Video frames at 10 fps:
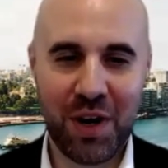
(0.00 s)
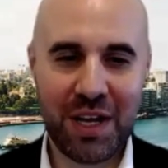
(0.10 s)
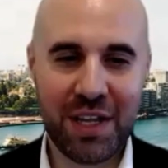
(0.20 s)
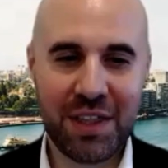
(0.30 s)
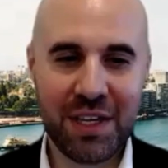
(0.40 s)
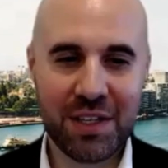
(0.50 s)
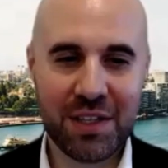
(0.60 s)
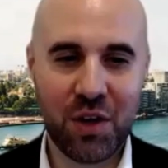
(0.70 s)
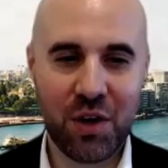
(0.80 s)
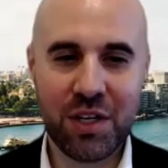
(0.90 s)
And I think
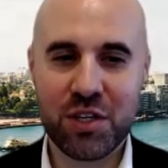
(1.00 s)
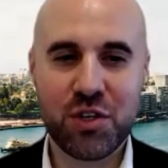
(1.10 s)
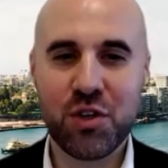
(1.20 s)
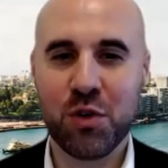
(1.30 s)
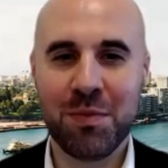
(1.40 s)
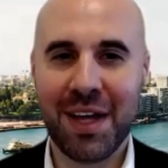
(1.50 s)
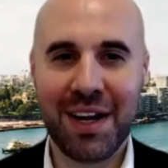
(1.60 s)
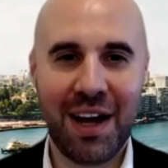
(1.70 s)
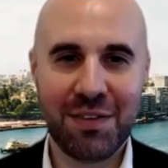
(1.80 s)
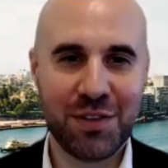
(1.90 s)
don't assume that
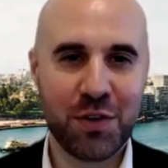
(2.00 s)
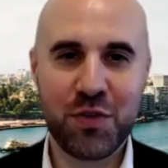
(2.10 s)
after a